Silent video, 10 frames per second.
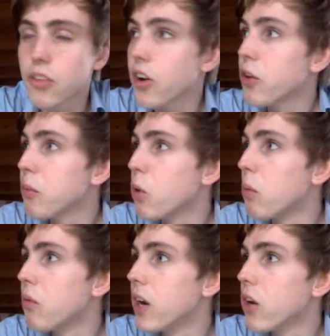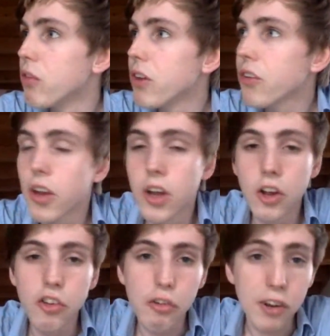try to become aware of it.
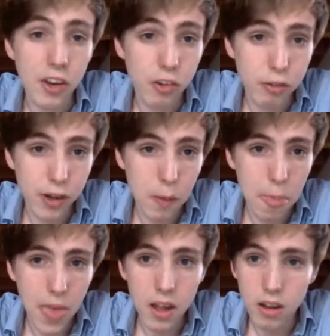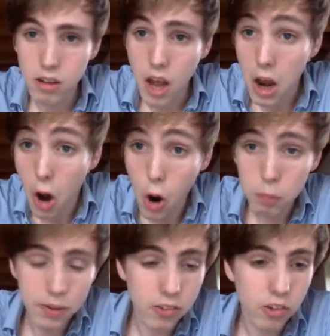So I think that's the thing. Uh, I
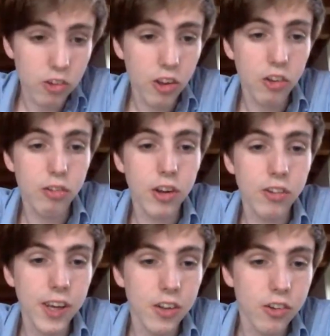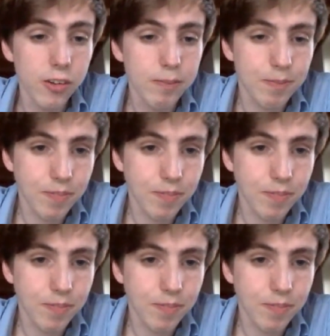hope this is a satisfactory answer.